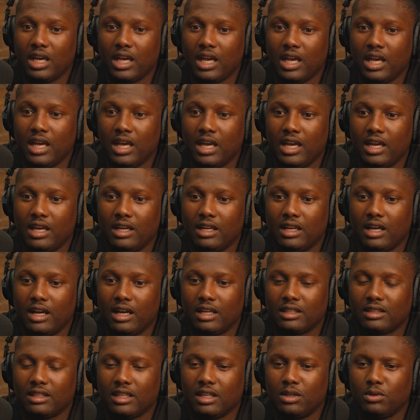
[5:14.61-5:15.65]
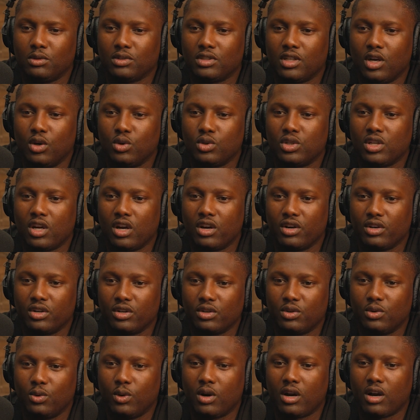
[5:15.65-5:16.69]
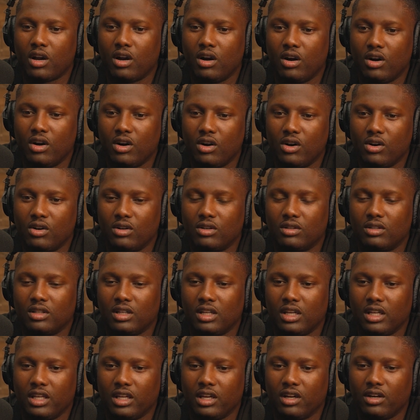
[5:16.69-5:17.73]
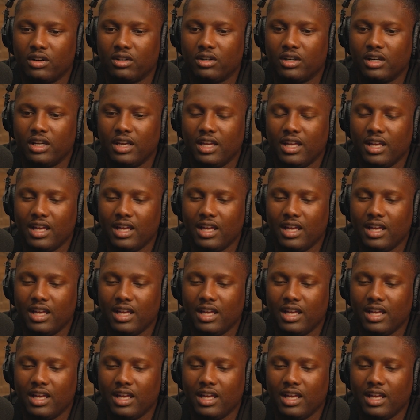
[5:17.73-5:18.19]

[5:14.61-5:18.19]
and I think it was Coach Hurt who I called, Clint Hurt,